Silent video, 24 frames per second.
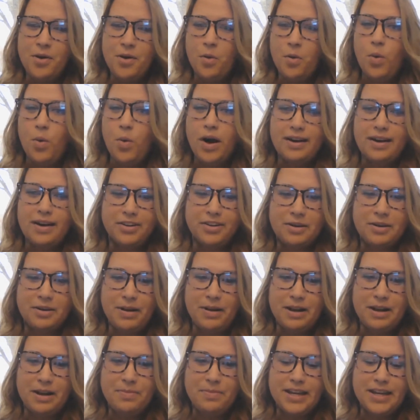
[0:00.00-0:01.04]
whatever it
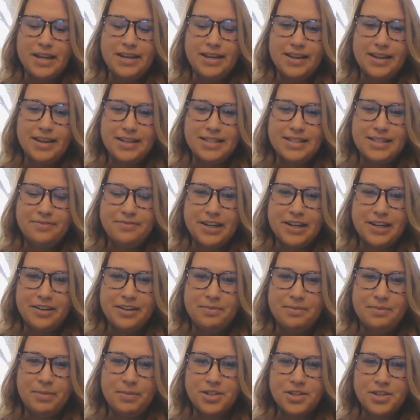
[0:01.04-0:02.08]
might be, that it's
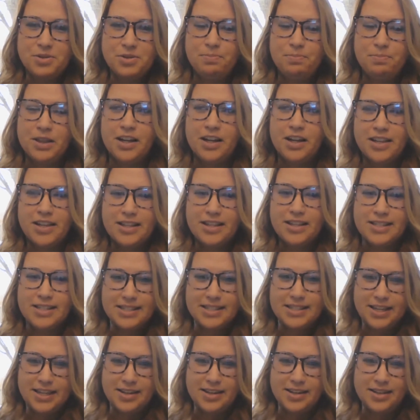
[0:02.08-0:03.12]
very much plug
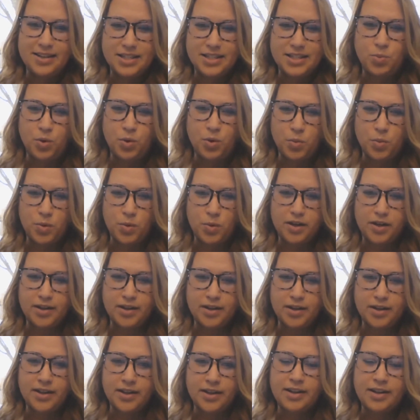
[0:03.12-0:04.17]
this in, this will
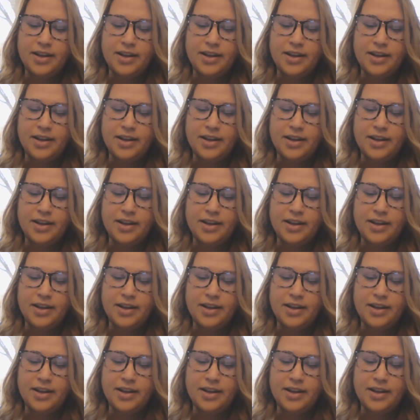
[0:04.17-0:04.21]
work.